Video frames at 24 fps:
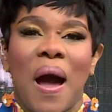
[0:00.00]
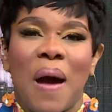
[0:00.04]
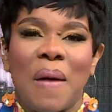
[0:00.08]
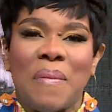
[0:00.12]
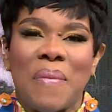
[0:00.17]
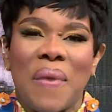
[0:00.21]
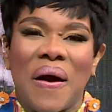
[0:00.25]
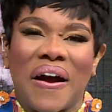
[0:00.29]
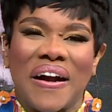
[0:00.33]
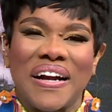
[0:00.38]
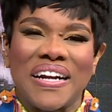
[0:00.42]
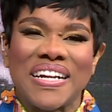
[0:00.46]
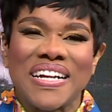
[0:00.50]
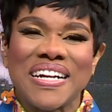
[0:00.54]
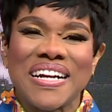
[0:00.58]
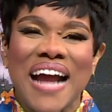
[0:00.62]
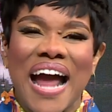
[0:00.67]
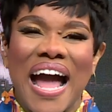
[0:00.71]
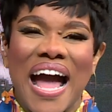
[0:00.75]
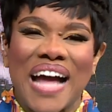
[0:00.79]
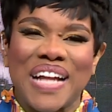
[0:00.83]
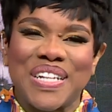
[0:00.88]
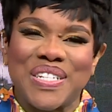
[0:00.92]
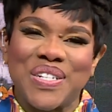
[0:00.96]
our partner
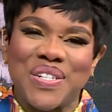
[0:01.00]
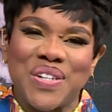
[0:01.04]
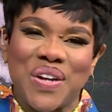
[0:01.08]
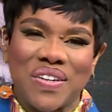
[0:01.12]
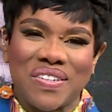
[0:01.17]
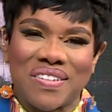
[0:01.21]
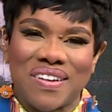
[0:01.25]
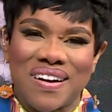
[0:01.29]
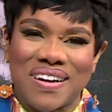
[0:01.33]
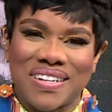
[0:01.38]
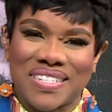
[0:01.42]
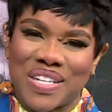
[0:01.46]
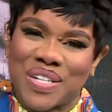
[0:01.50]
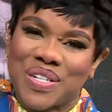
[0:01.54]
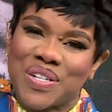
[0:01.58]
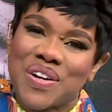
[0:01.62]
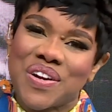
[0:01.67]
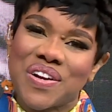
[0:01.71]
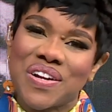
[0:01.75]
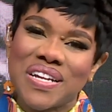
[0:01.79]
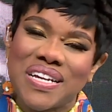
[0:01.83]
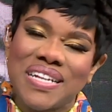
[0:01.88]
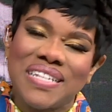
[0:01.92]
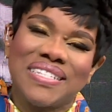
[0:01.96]
at Don Cox
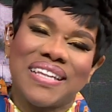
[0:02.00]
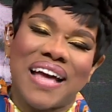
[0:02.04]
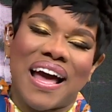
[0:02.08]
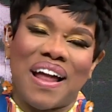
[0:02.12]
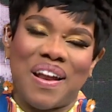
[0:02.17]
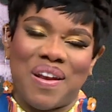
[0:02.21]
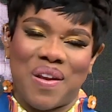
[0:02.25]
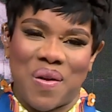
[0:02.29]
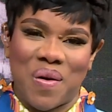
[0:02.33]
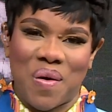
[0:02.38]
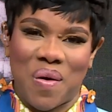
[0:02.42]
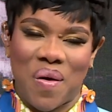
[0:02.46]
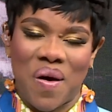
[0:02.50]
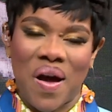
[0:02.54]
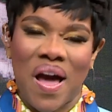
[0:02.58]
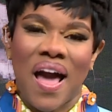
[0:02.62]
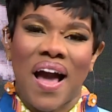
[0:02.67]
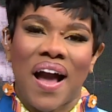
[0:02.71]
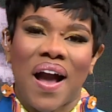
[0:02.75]
Attorneys at Law.